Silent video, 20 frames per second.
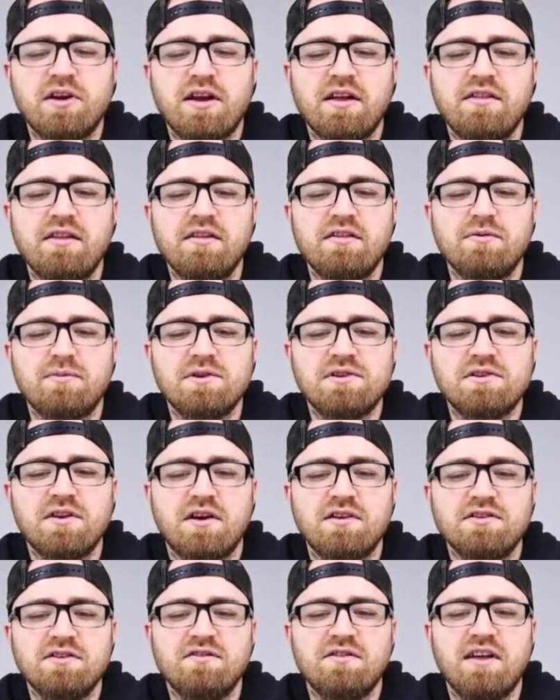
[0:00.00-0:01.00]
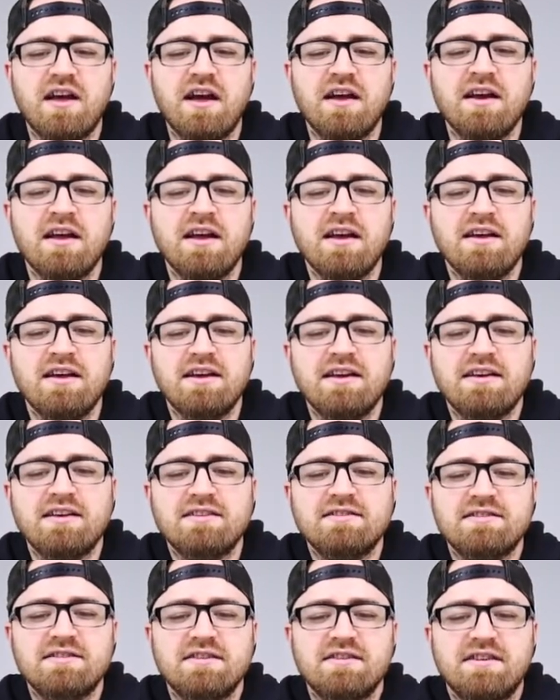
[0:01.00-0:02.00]
I think the result of that
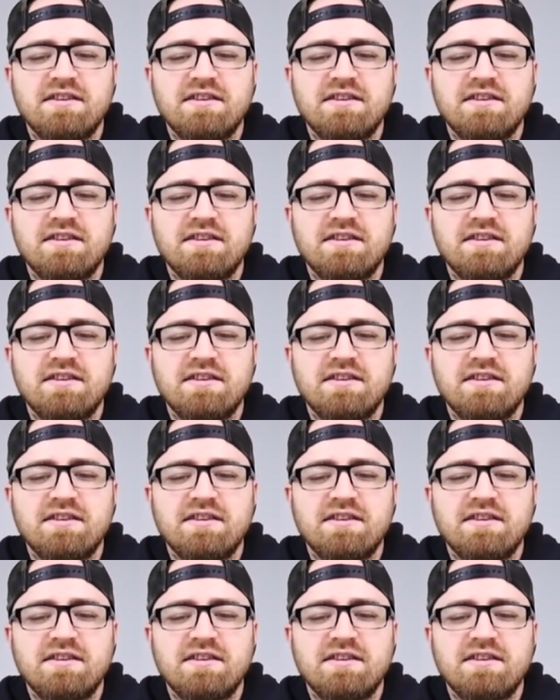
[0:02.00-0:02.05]
is